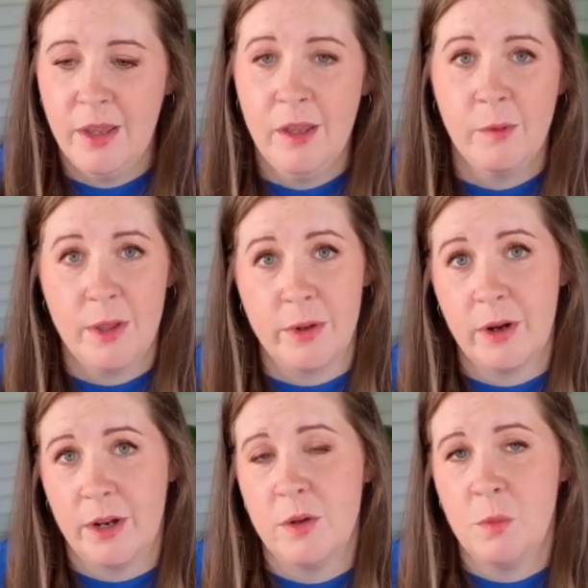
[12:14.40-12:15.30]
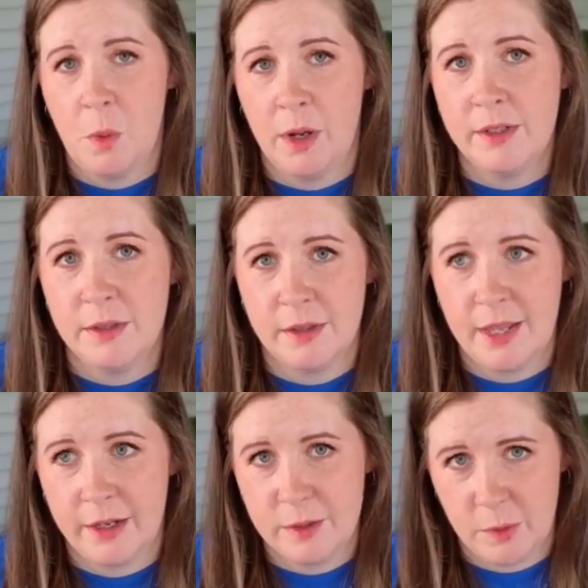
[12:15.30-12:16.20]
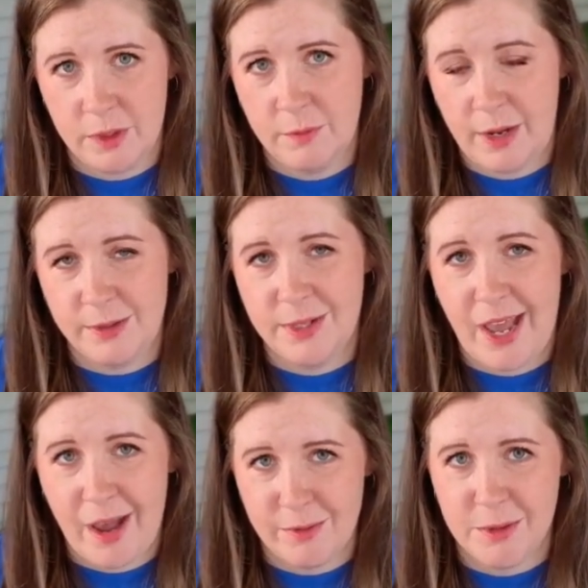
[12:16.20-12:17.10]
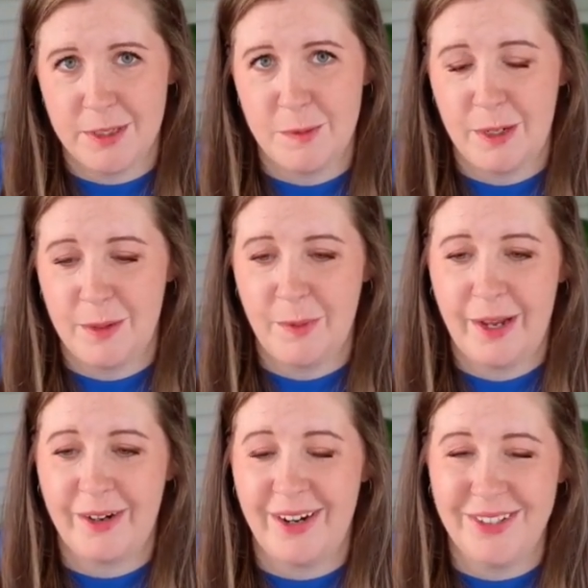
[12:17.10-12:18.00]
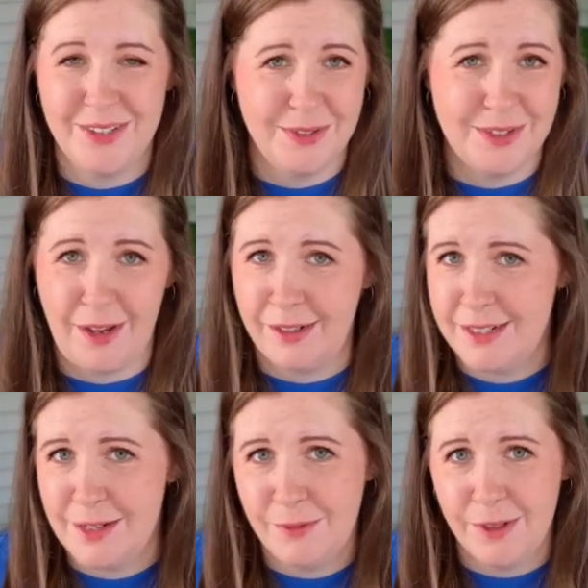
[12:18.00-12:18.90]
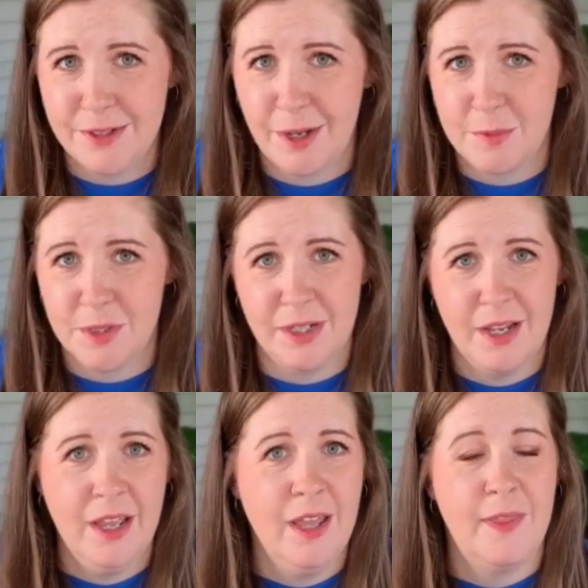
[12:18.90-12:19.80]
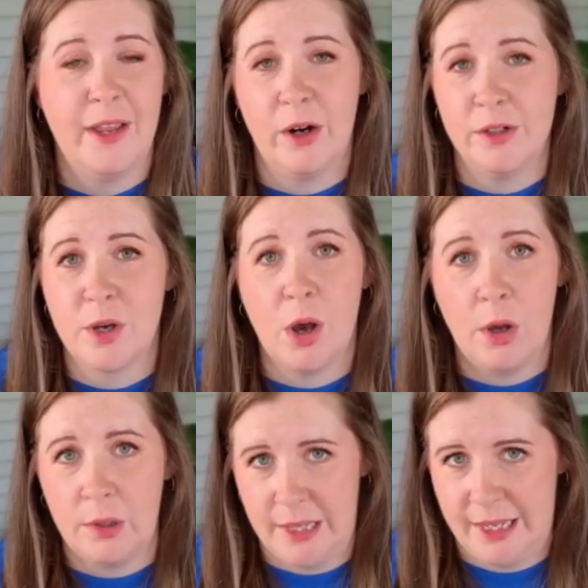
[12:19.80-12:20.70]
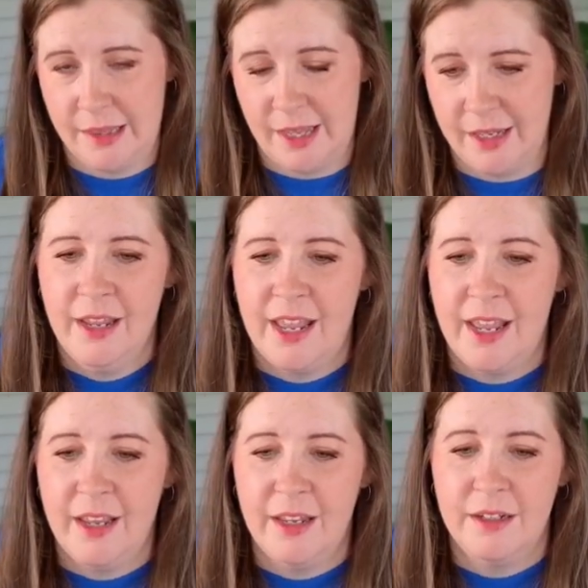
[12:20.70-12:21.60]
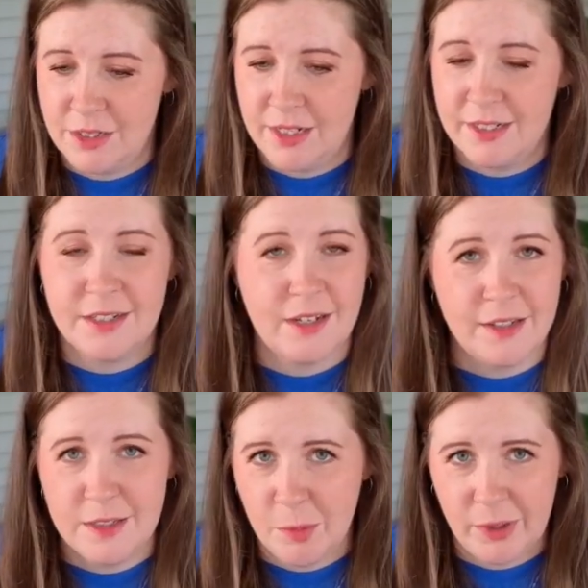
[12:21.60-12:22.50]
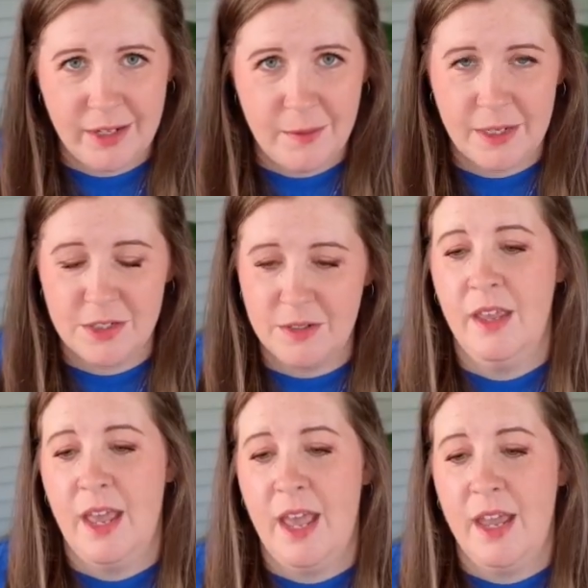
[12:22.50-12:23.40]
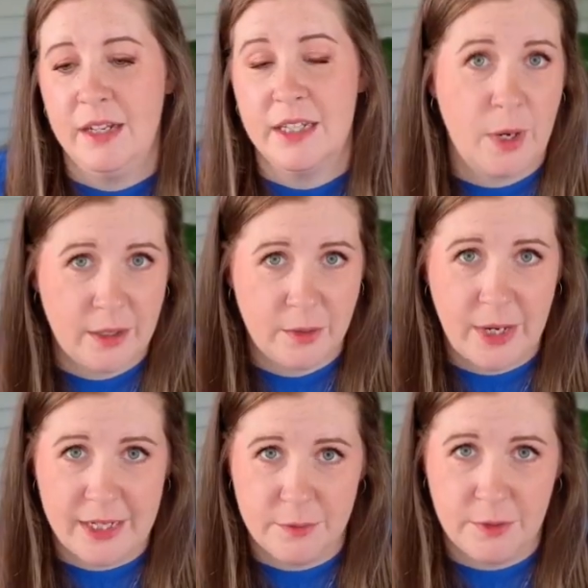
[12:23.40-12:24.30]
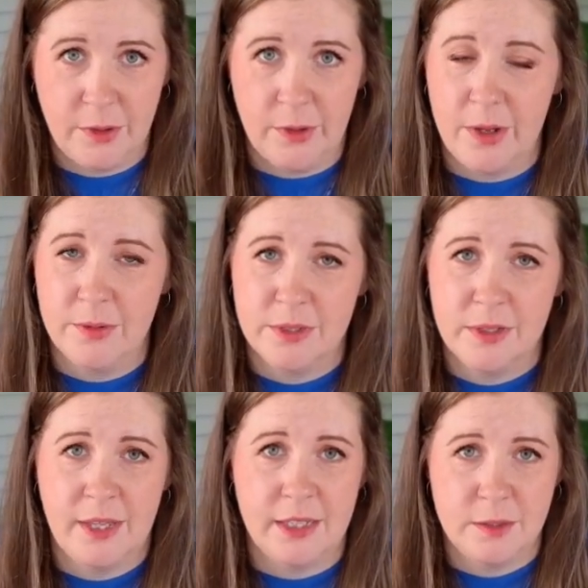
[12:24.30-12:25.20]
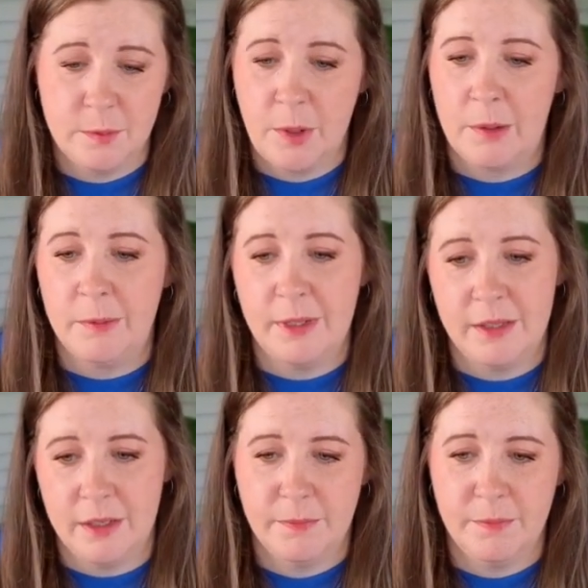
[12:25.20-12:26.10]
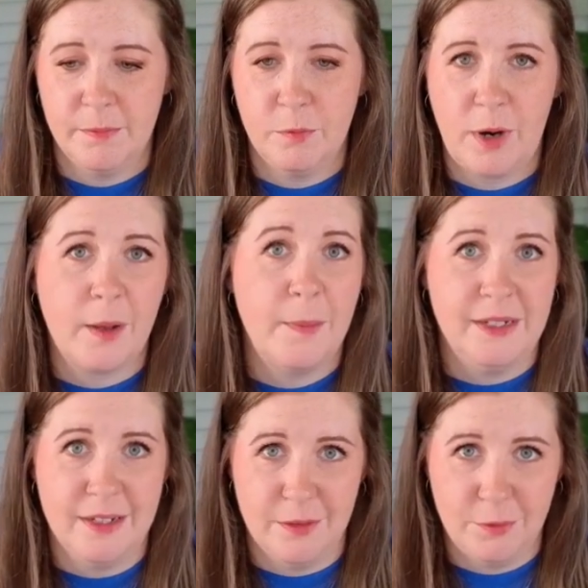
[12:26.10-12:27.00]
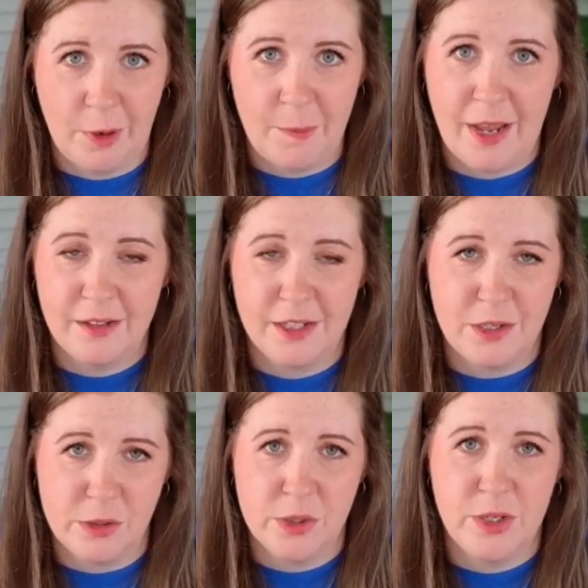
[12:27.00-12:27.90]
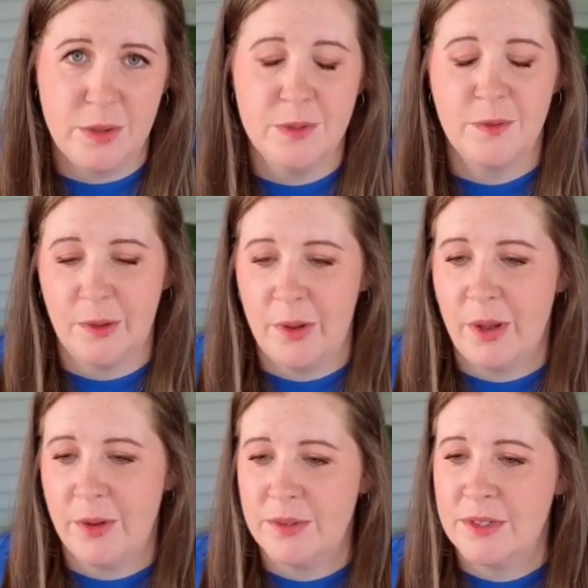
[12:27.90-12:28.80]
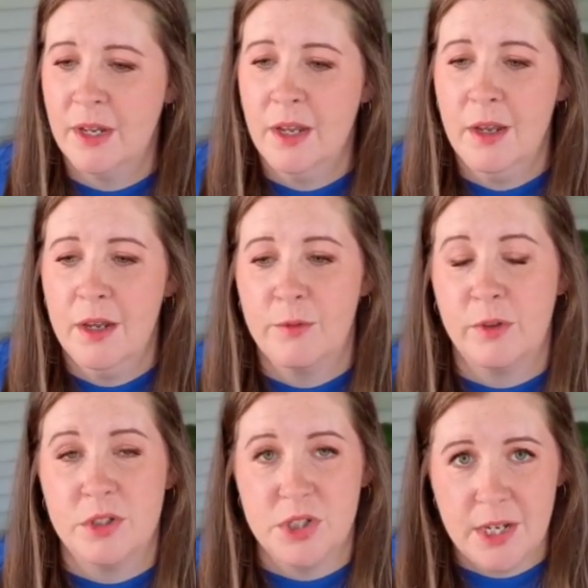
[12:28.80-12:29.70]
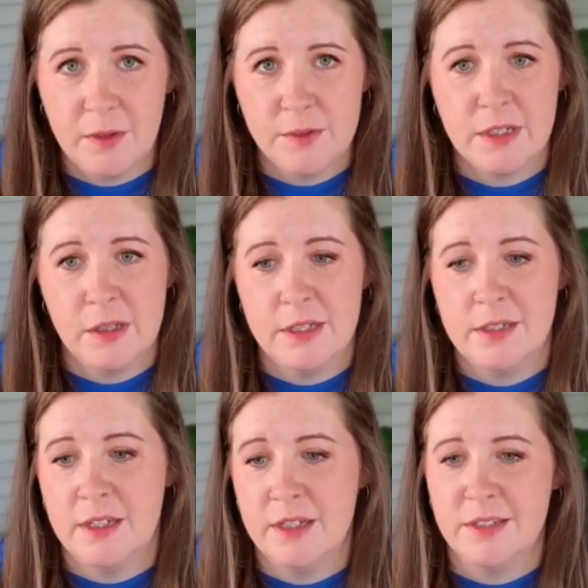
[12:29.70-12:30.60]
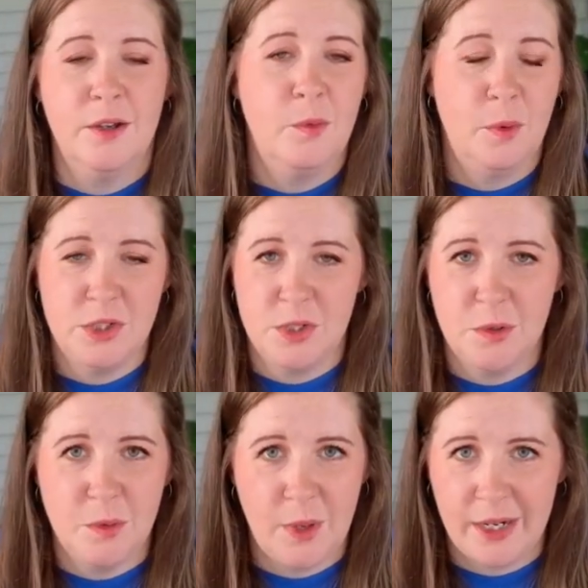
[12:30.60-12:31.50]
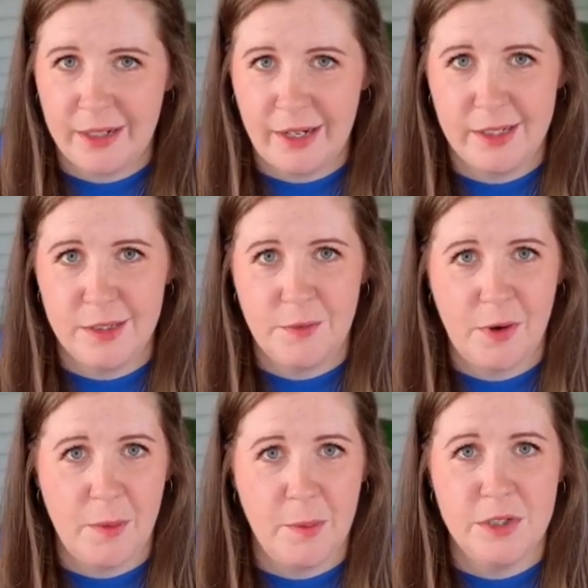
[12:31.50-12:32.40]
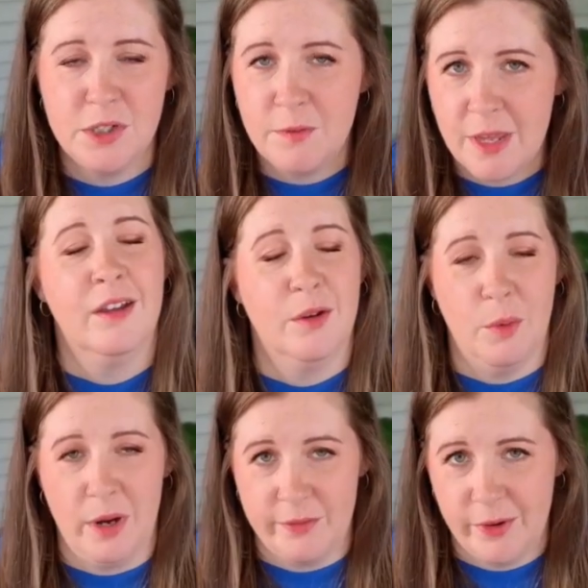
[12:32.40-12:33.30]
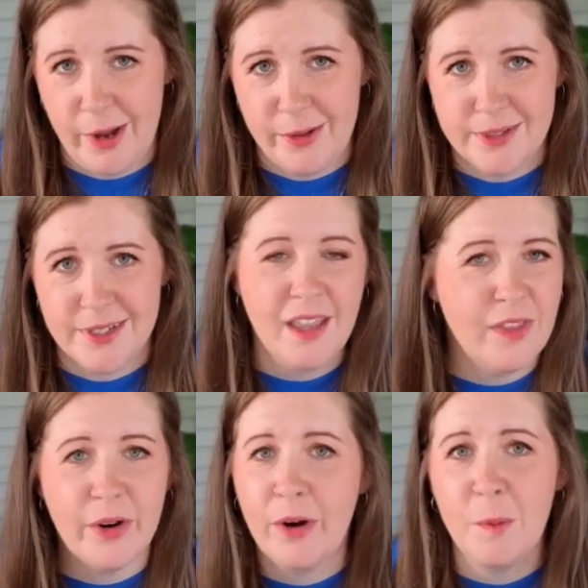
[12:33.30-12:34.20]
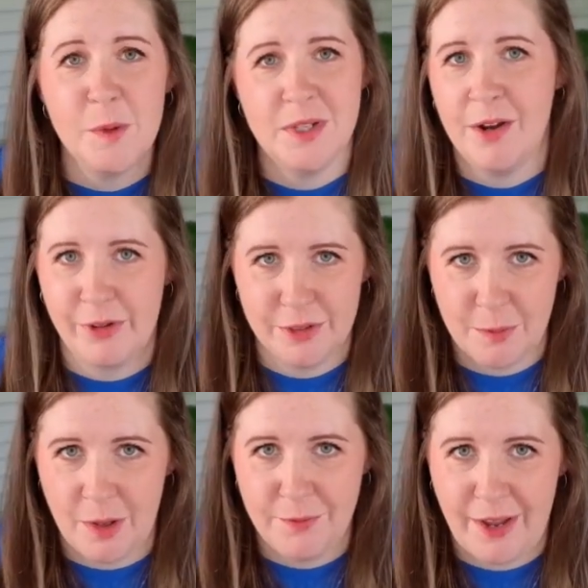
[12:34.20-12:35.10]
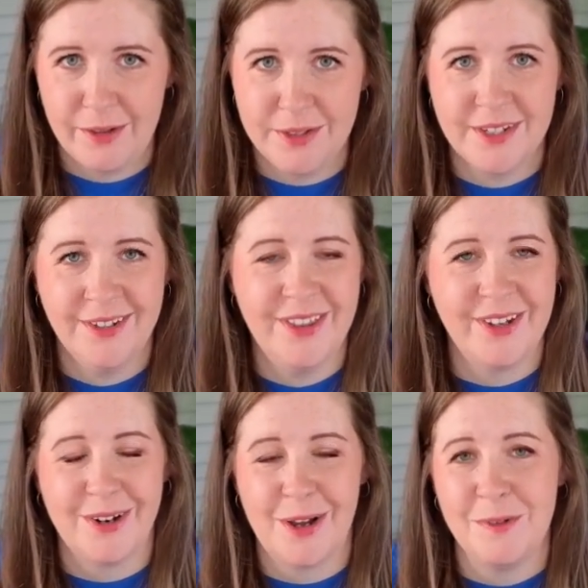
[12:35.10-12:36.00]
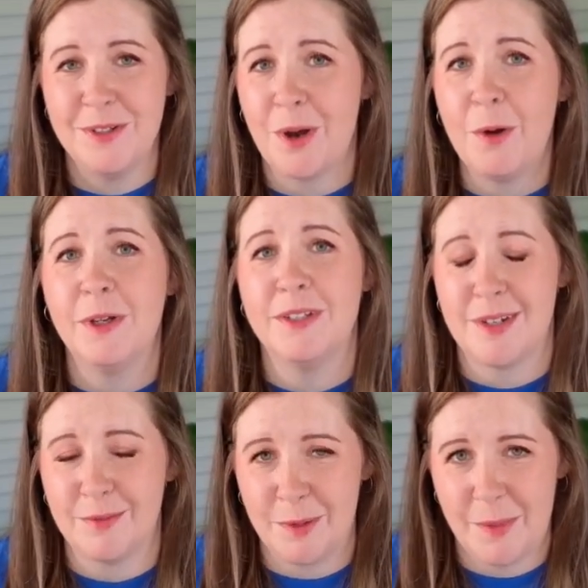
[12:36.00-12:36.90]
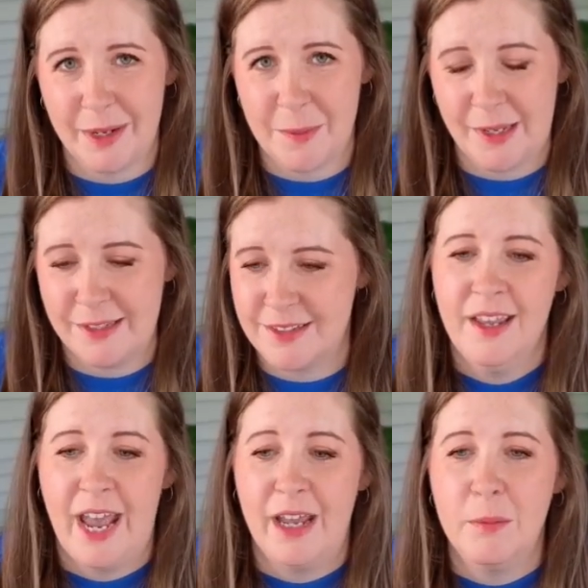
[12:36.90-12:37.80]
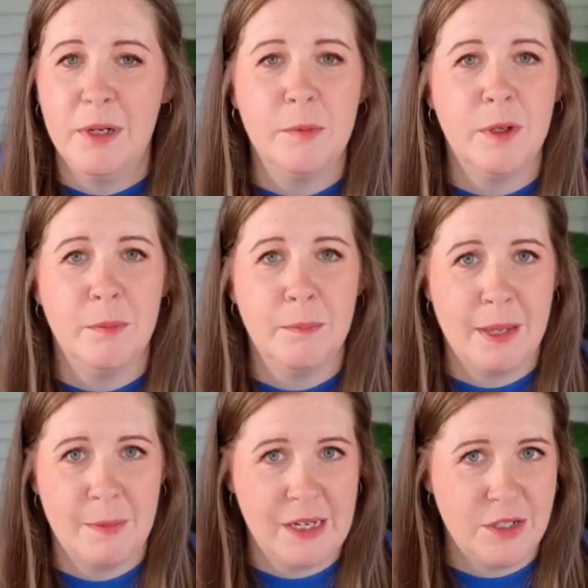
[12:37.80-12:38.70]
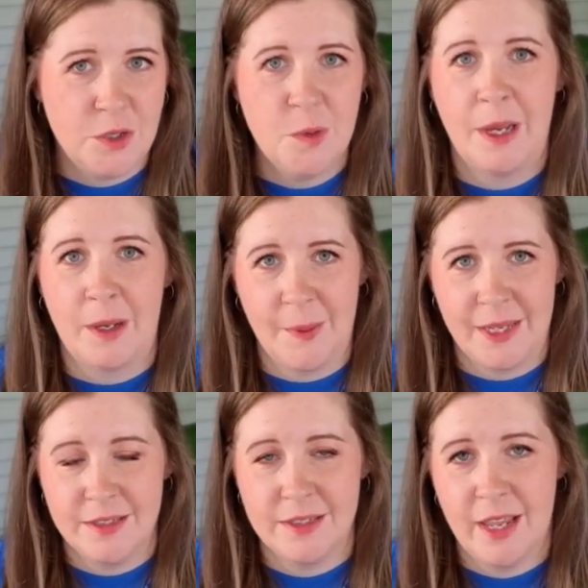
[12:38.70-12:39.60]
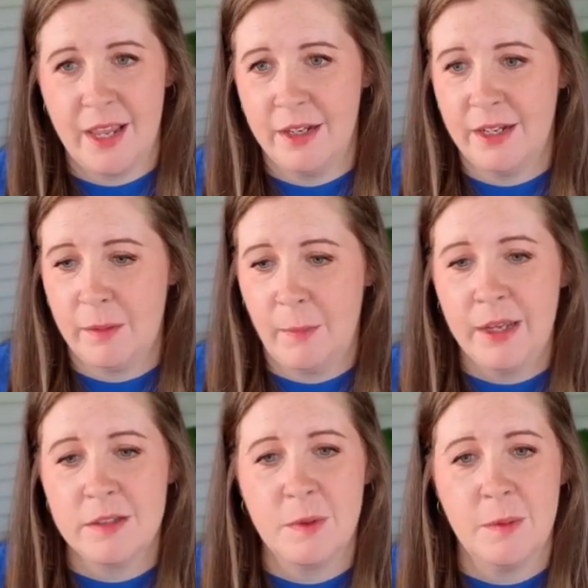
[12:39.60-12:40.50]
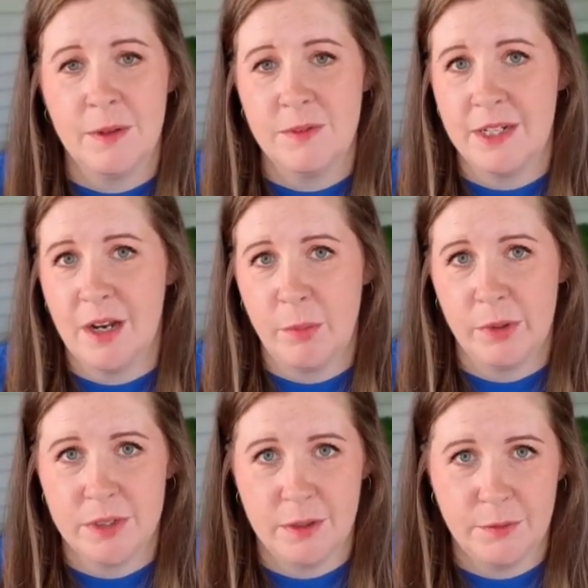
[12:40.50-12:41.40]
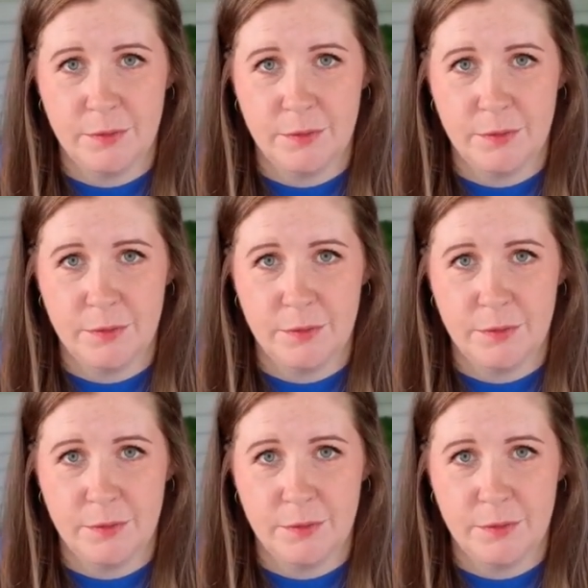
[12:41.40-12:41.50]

whether or not you want the exported file to have a transparent background. So it's not a default option. They aren't all like that. And it does not support animation, and it's great for logos. That's probably the recommended format that you should use for logos. For GIFs, this is what you recognize from Jiffy, whatever else. They're almost never small files. They're almost always several megabytes. At minimum, maybe 2 megabytes. And at maximum, I've seen upwards of